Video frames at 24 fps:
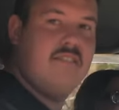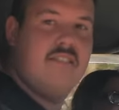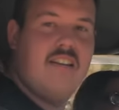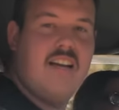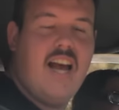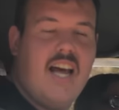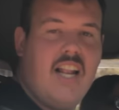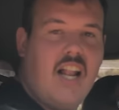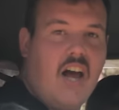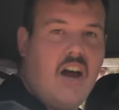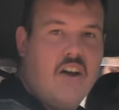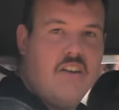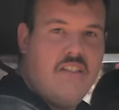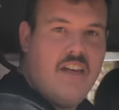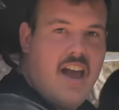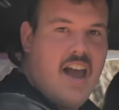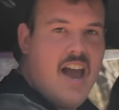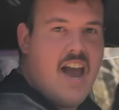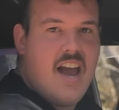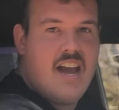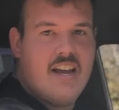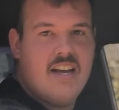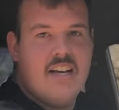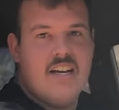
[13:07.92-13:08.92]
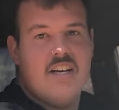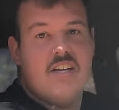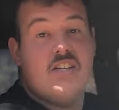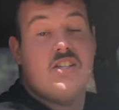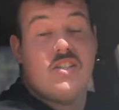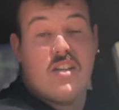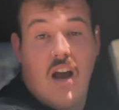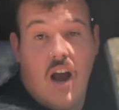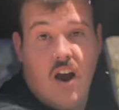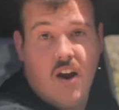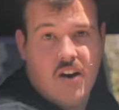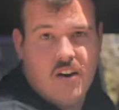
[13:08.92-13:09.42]
Hello there.
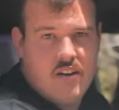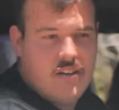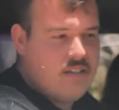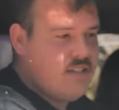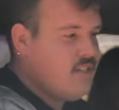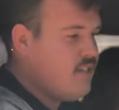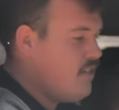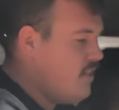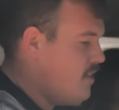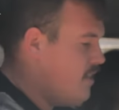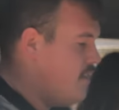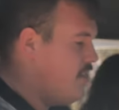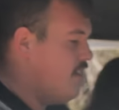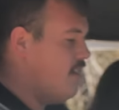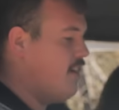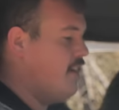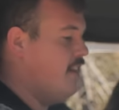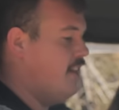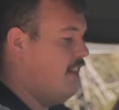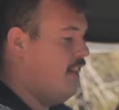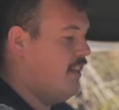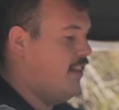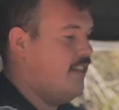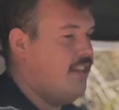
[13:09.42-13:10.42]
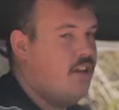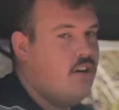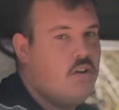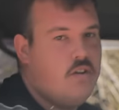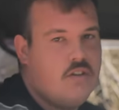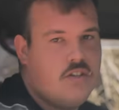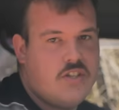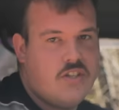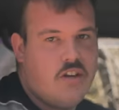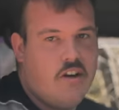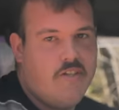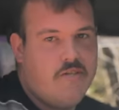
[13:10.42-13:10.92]
So,
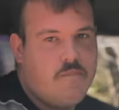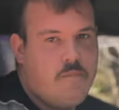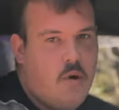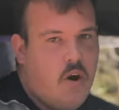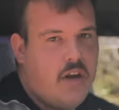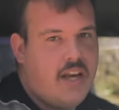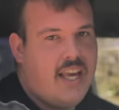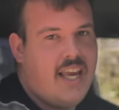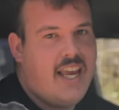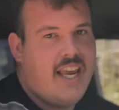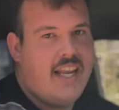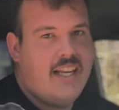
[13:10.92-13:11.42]
little soft boggy